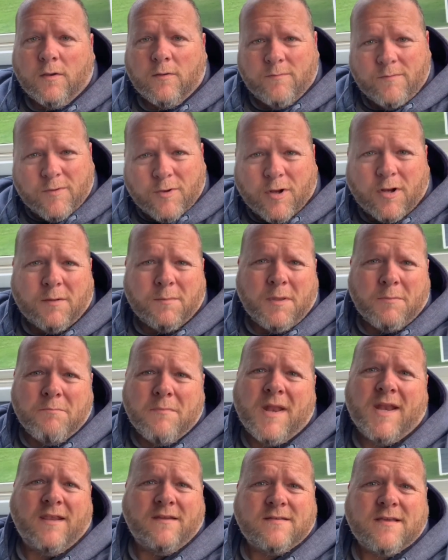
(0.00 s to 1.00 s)
there are going to be
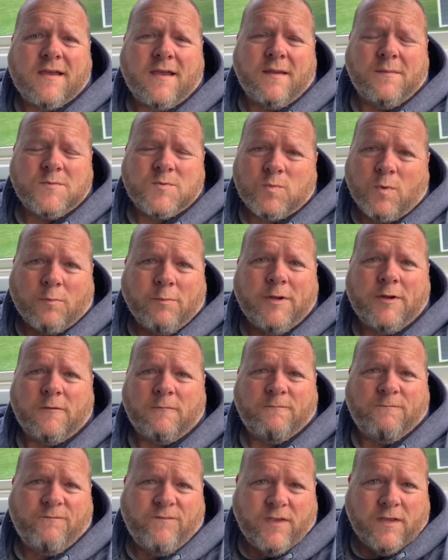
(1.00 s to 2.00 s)
many times where we
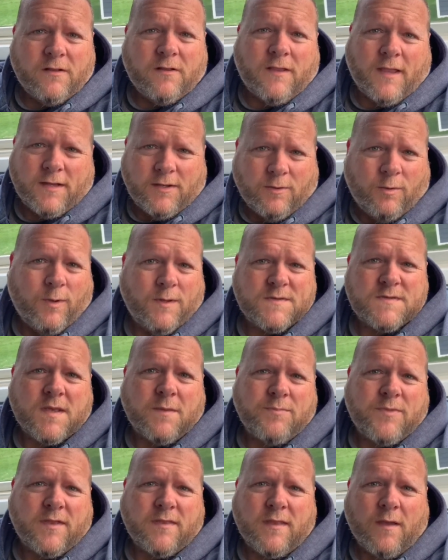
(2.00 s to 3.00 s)
don't feel like doing
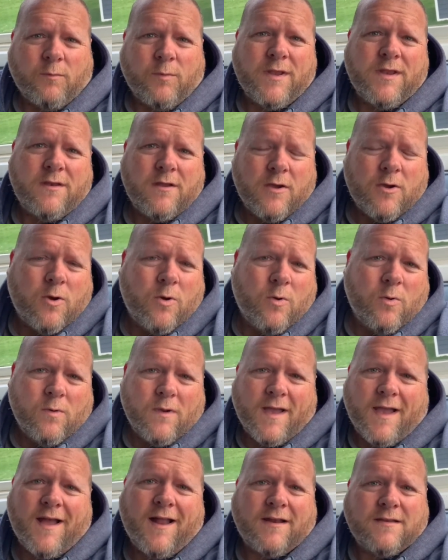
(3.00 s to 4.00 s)
something that we know
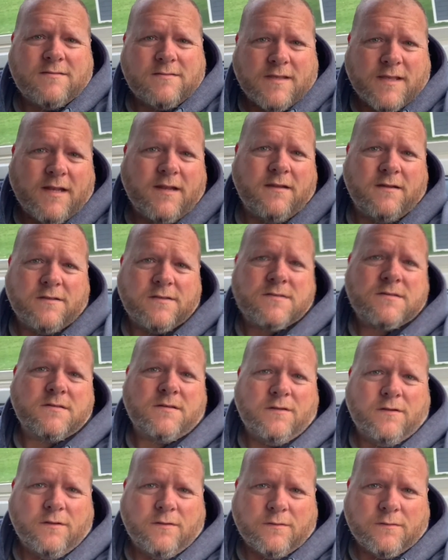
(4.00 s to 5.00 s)
God is leading us to
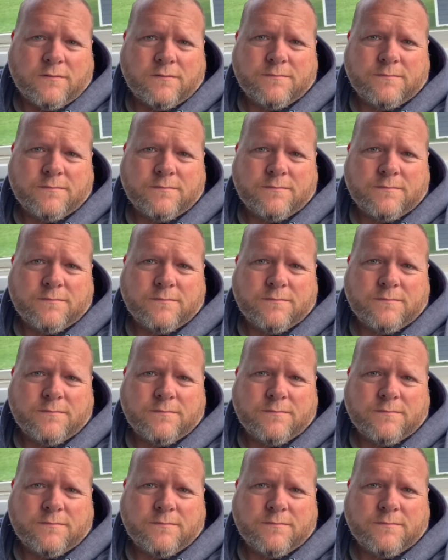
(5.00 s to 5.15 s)
do.